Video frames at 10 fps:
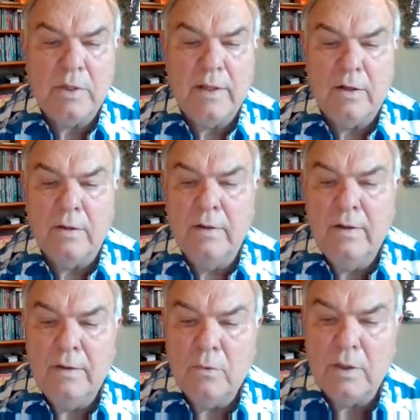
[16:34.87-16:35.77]
that are
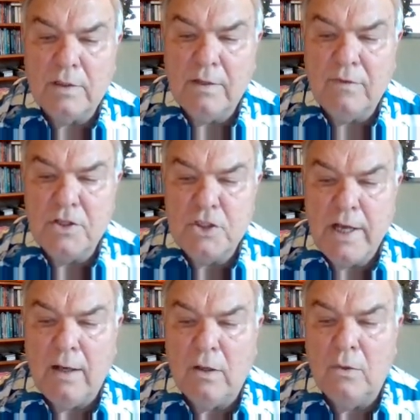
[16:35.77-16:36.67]
relatively
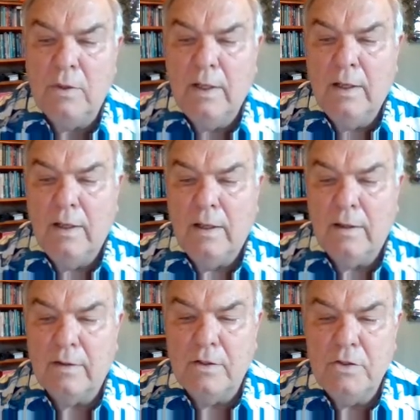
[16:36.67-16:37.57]
shallow.
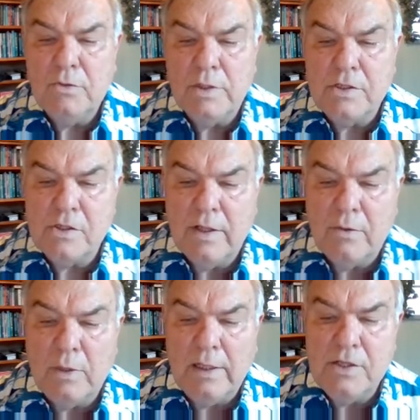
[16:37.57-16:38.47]
The nutrients
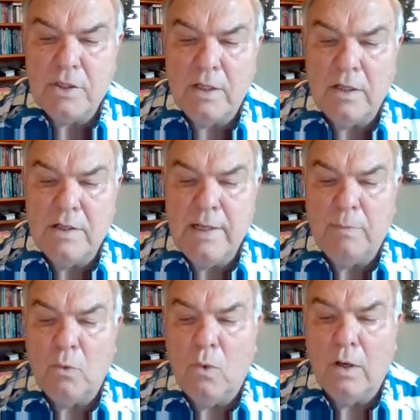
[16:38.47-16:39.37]
then released into the
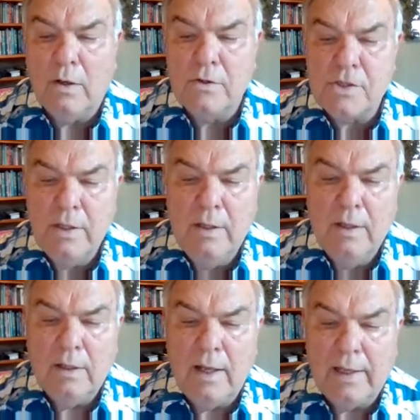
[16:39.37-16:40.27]
deeper waters,
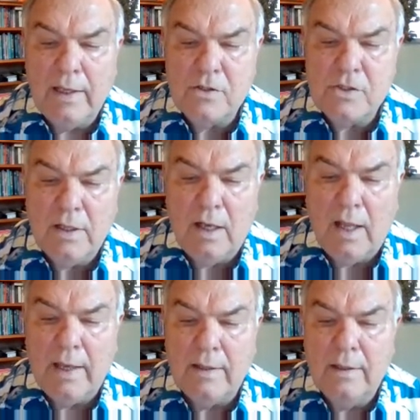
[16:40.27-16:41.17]
lacking sunlight,